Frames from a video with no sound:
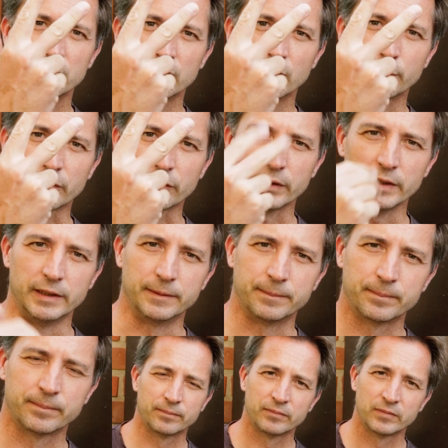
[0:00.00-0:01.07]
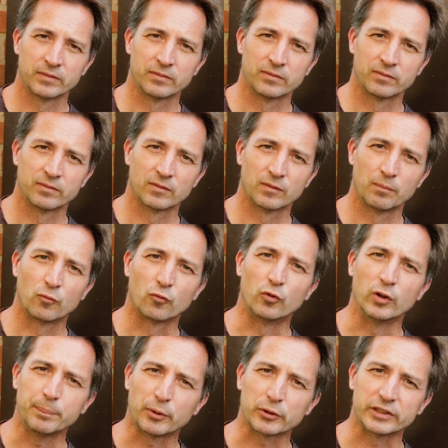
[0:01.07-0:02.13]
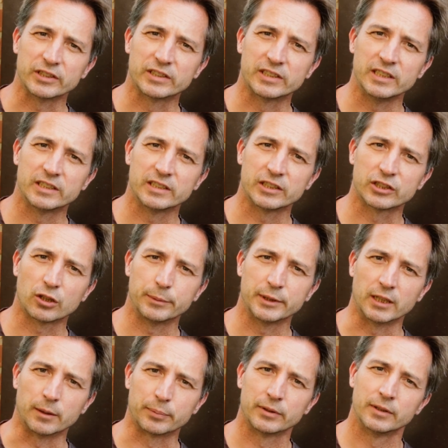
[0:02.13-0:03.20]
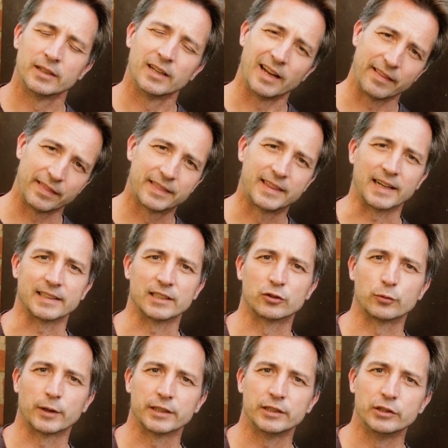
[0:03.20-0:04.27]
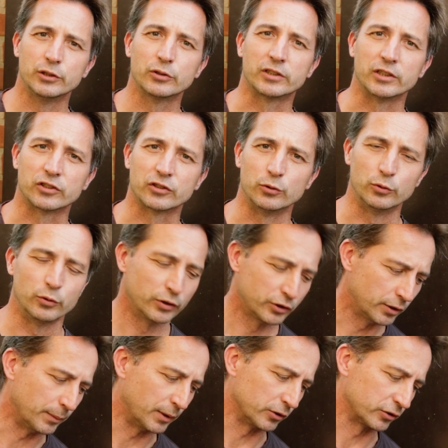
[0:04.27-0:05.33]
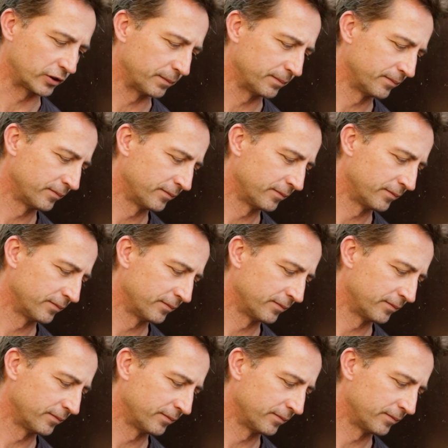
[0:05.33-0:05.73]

Number 3. Repotting season is coming up, and that is where you use this tool the most.